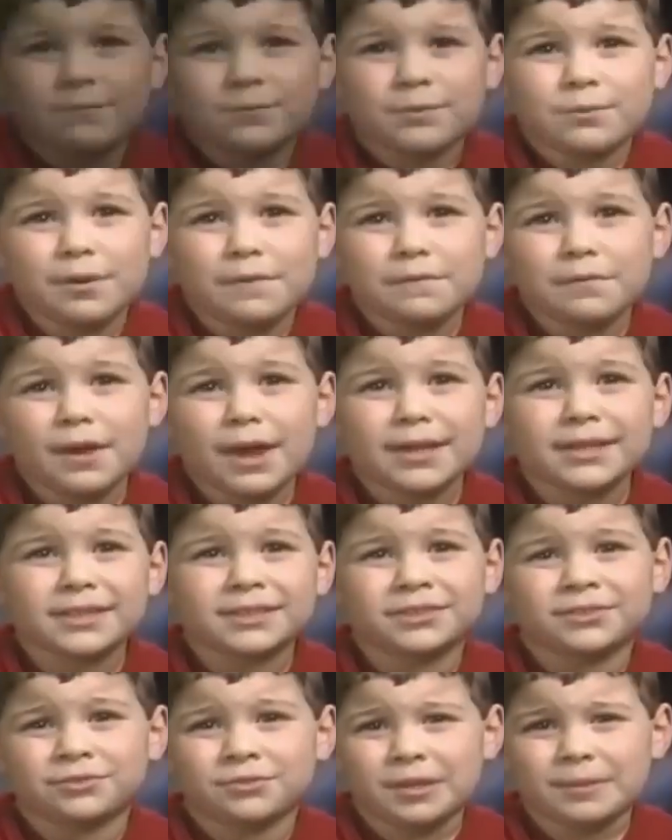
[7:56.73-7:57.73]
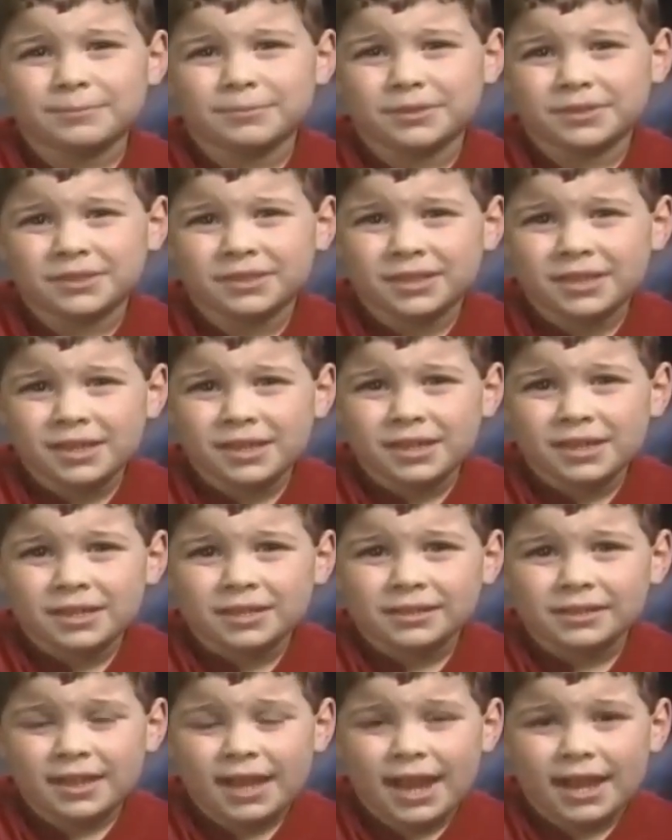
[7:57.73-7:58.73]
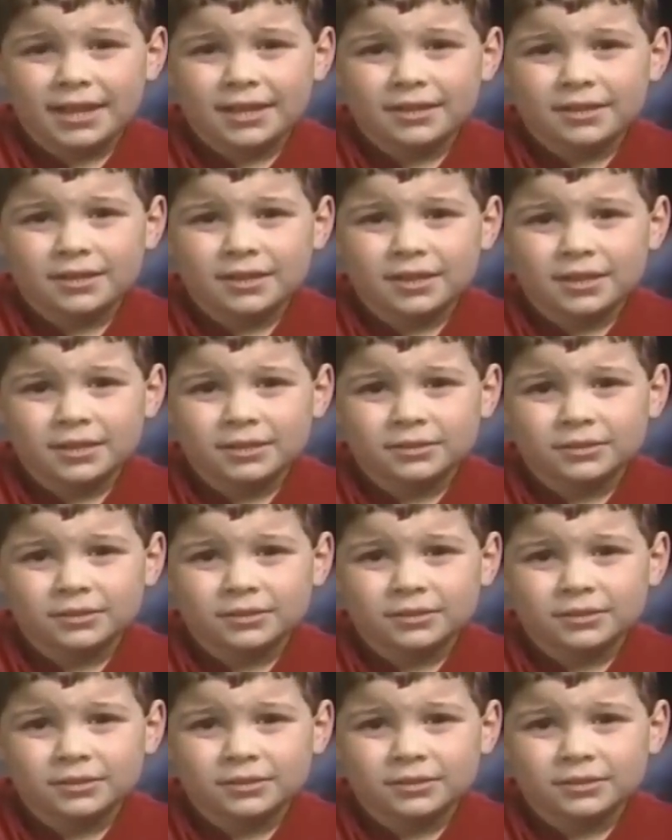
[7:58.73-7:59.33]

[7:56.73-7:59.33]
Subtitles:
Have you ever had a dream that